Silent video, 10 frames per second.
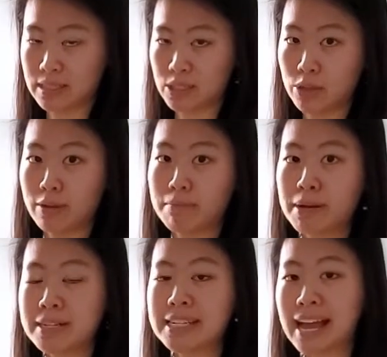So
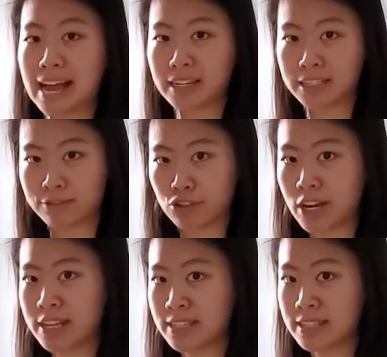compared to active
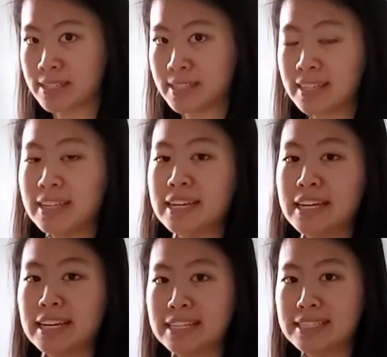dry yeast,
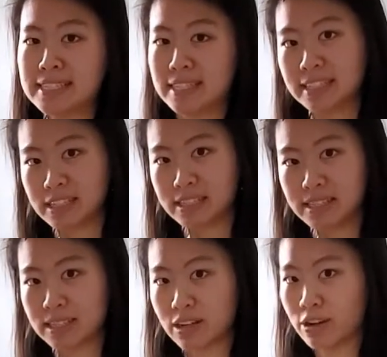instant
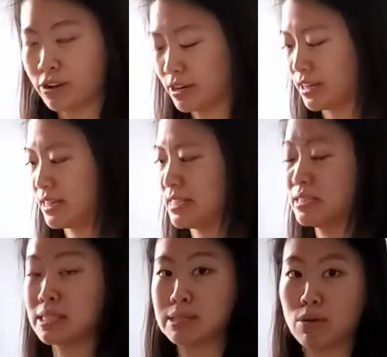yeast are in
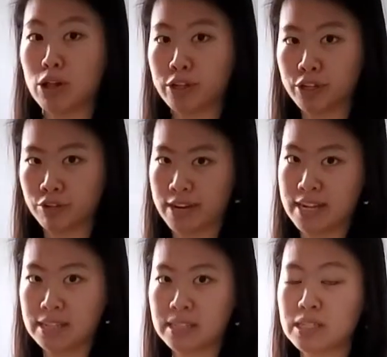smaller
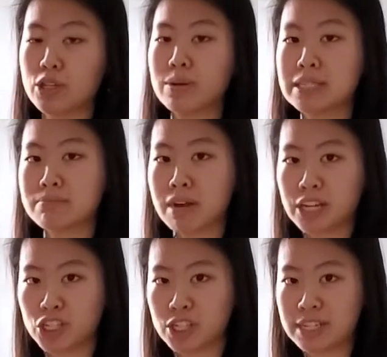grains, so it's
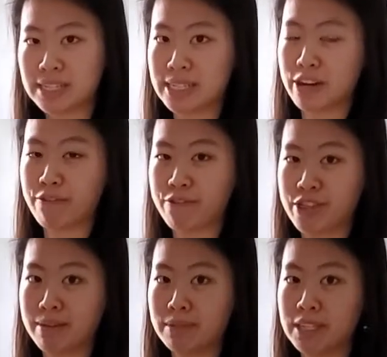much easier for
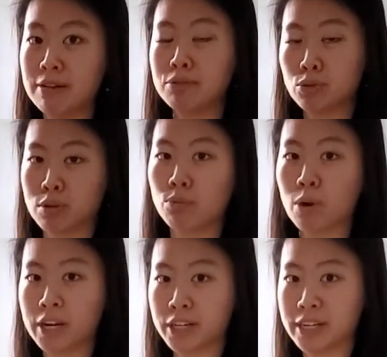them to absorb
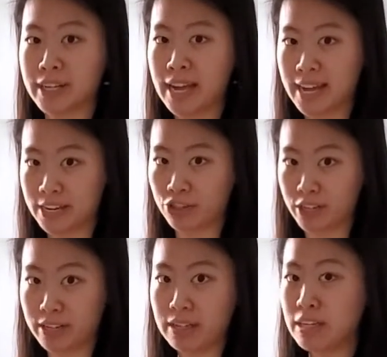water and hydrate,
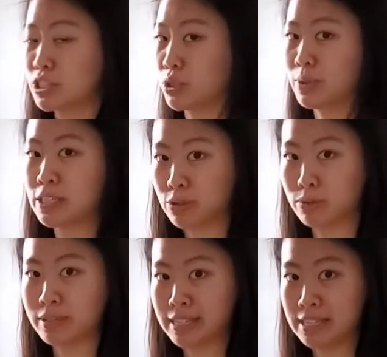so we
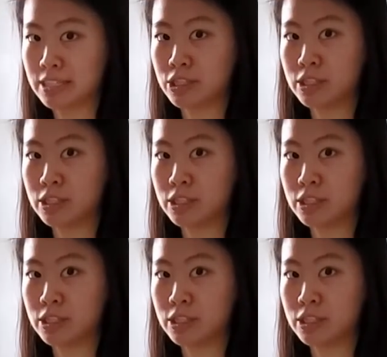don't need to